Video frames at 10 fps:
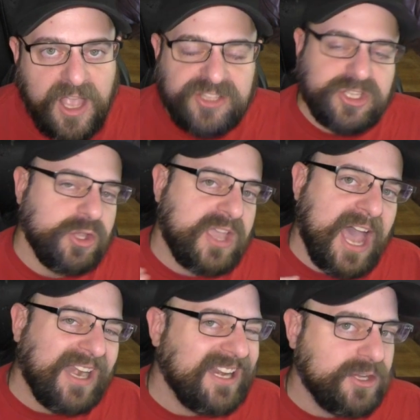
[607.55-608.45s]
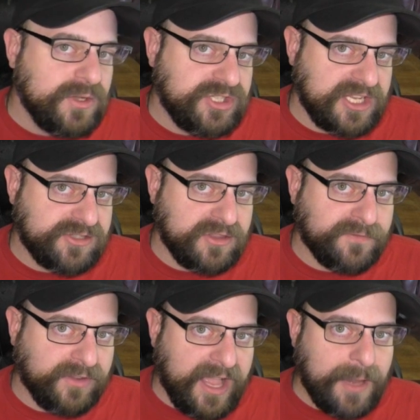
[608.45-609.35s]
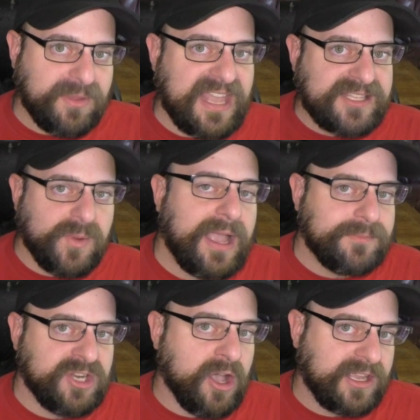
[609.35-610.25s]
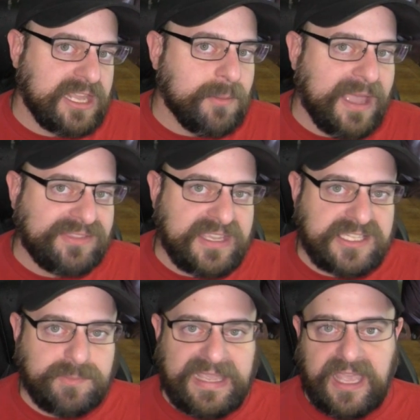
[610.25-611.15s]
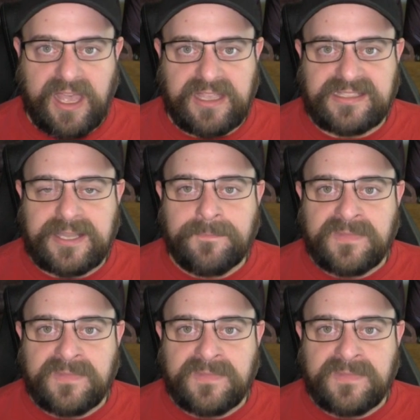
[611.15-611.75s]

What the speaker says: So you kind of need to adjust on the fly, but that's why I'm talking about this, because